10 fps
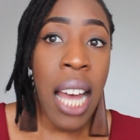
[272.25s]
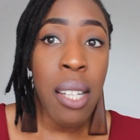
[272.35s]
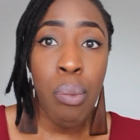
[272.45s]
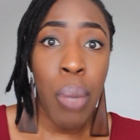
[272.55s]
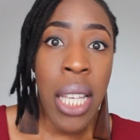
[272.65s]

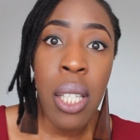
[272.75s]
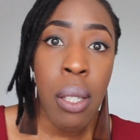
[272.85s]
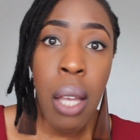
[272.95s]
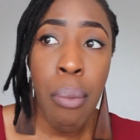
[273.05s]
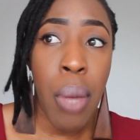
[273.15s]
and
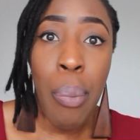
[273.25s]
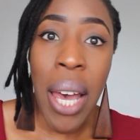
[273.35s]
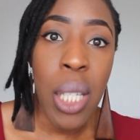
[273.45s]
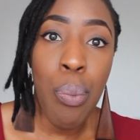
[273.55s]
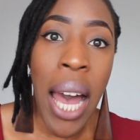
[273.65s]
a
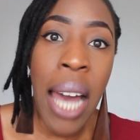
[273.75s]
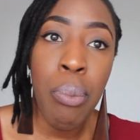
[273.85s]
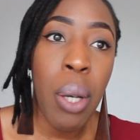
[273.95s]
best man,